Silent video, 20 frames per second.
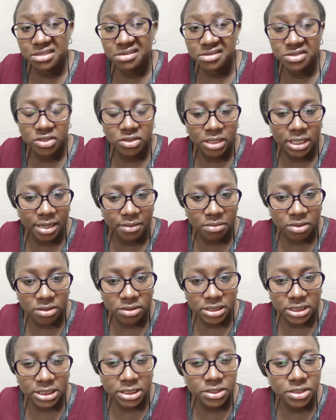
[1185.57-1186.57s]
Don't talk
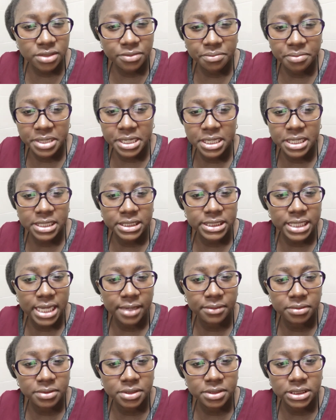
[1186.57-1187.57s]
about it. Don't bring it
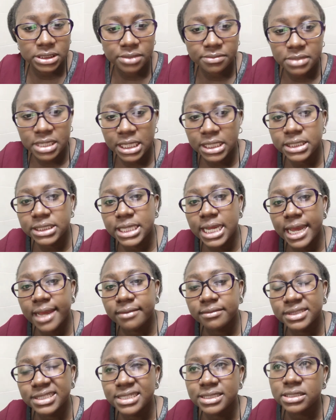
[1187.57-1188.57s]
up so many times.